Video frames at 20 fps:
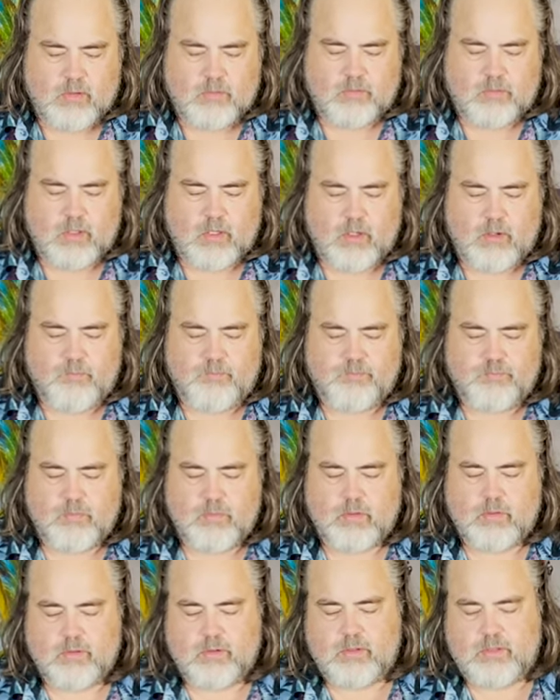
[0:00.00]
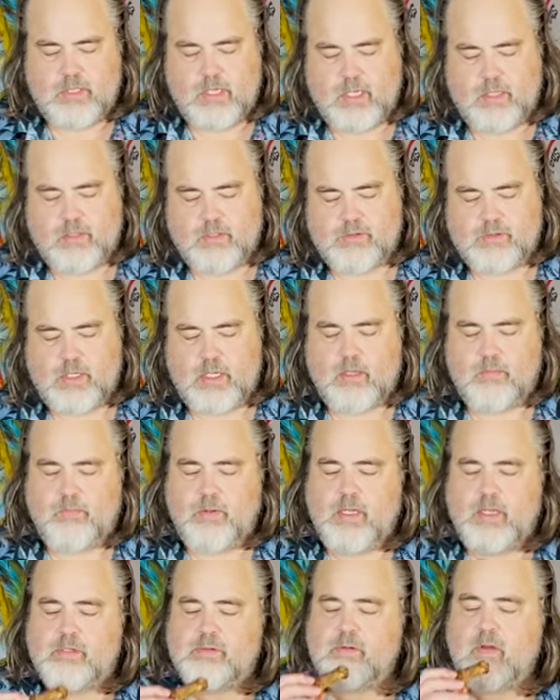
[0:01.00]
So I'm gonna take this end
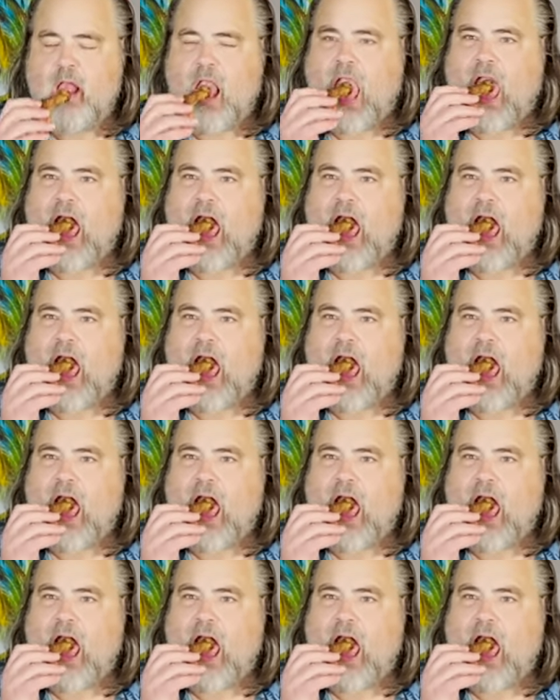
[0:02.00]
piece.